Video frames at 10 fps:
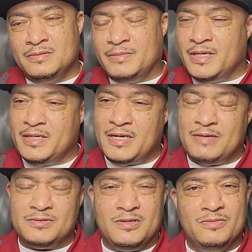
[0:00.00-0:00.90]
man, that
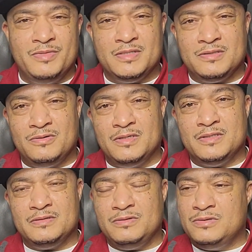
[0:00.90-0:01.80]
I was gonna miss going
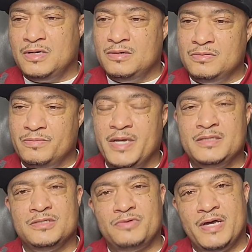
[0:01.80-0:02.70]
to, you know,
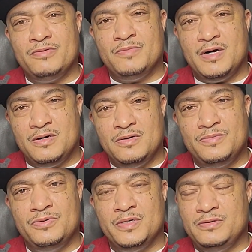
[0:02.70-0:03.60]
make this right with my
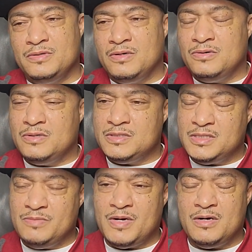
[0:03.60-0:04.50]
homeboy, you know, going to
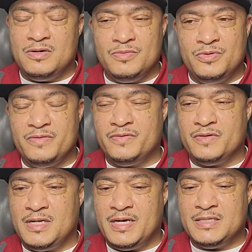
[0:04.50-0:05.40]
see my homeboy
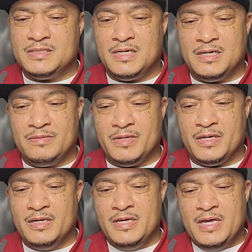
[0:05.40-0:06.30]
last time
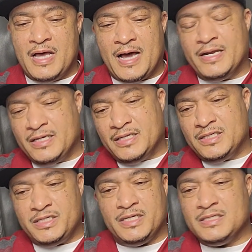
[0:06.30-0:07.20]
that I didn't get
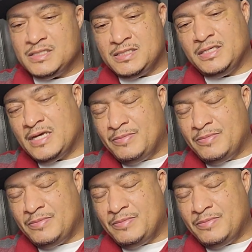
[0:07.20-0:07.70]
a chance to see.